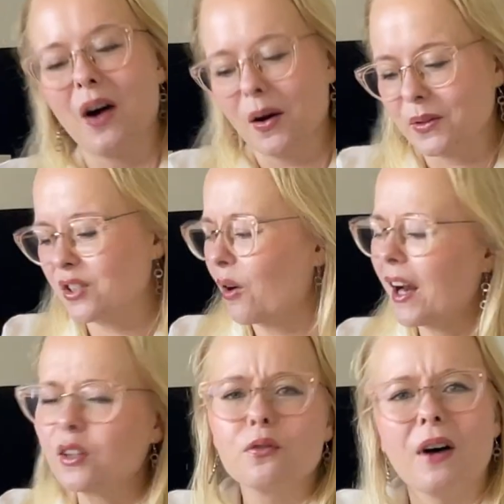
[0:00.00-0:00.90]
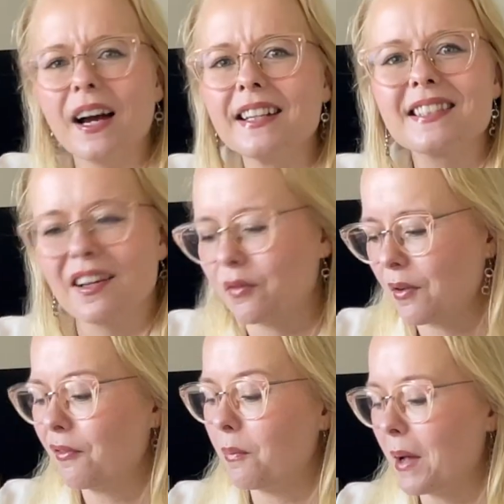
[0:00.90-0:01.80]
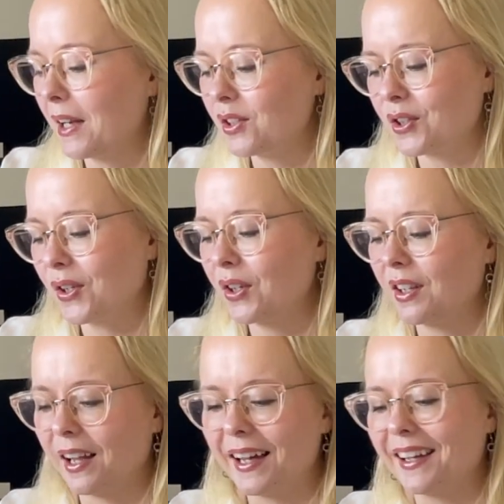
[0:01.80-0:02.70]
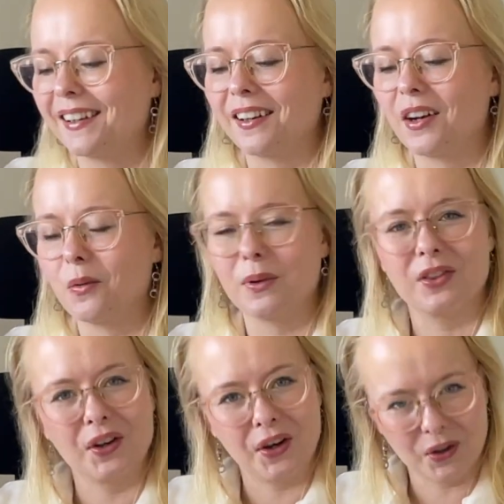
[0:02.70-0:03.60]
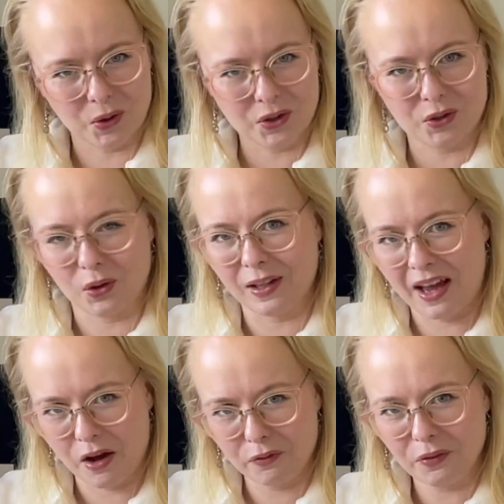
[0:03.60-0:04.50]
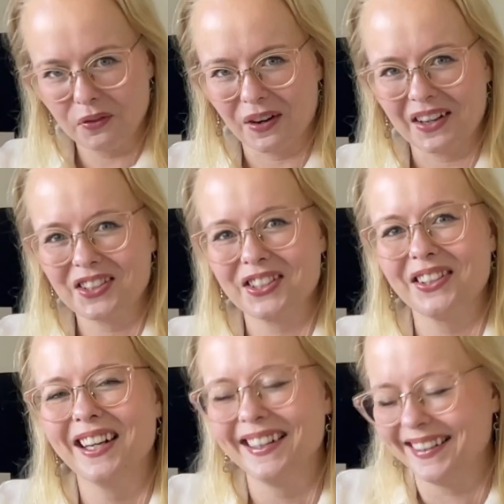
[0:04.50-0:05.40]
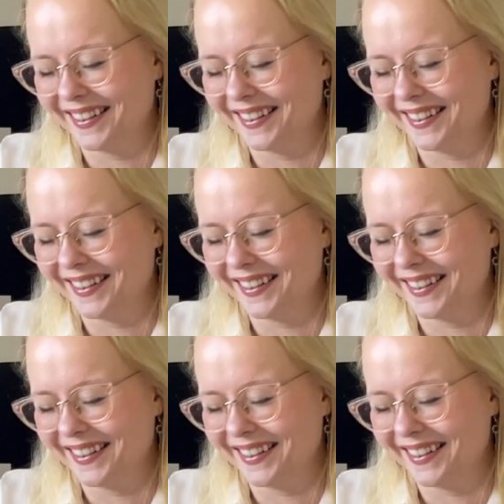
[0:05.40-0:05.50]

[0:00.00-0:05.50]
I was trying to find some information like with the Control F function,